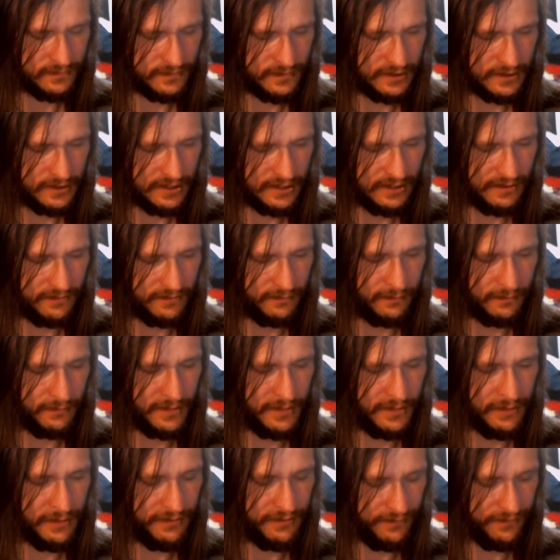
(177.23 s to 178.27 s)
Kind of
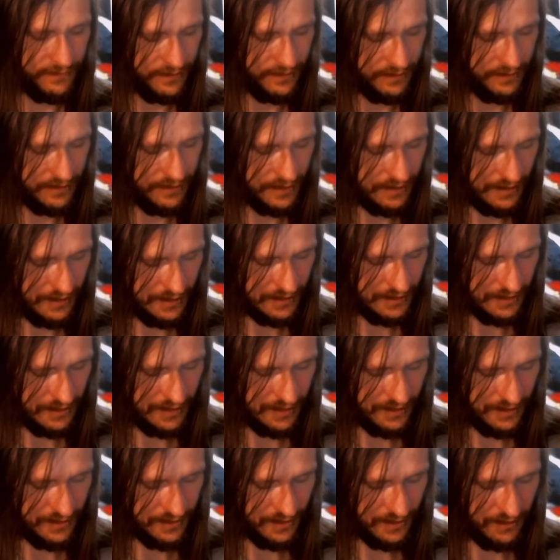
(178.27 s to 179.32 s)
maybe feeling like
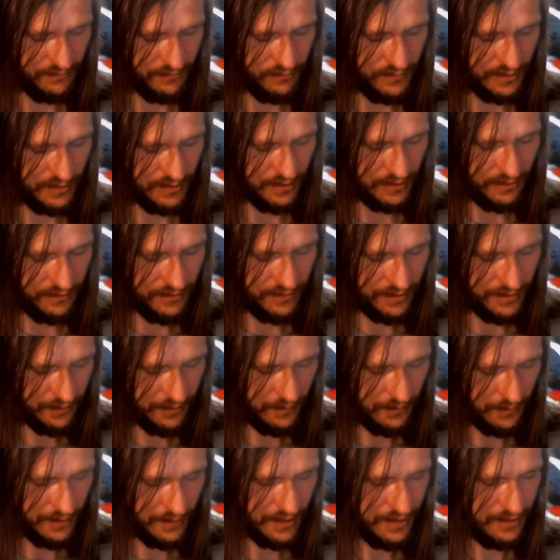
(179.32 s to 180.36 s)
things haven't been going
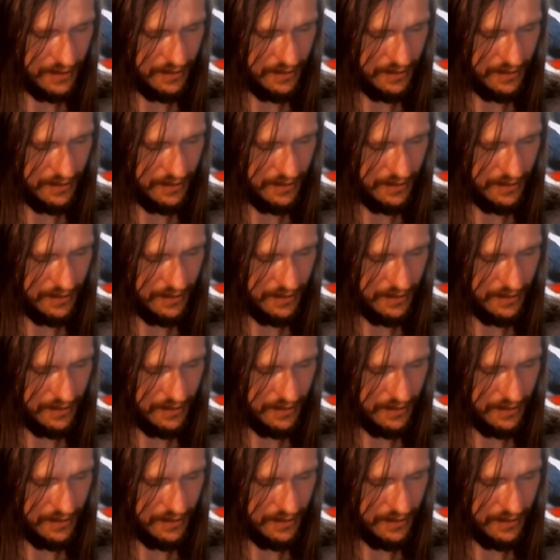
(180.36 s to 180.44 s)
your way.